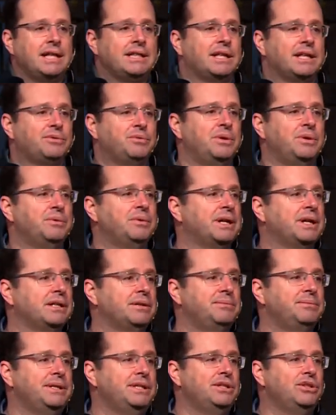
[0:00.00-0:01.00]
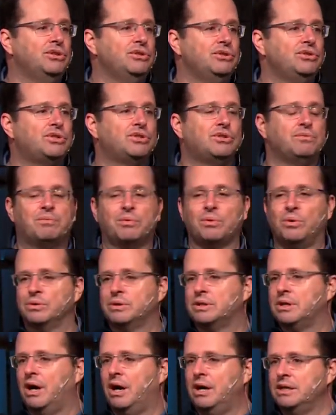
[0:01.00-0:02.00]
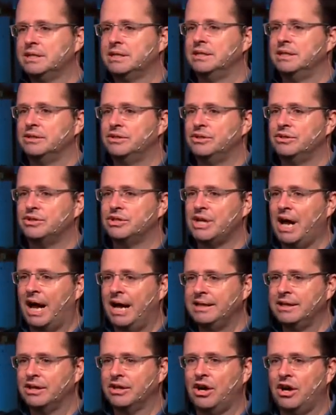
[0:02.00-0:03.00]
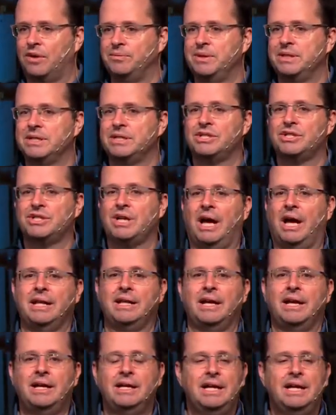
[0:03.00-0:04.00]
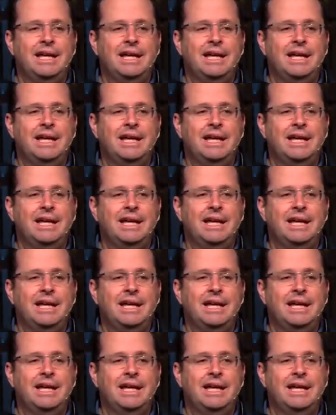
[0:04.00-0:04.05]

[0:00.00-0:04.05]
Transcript: that we were going to be used to broadcast into China, communist China.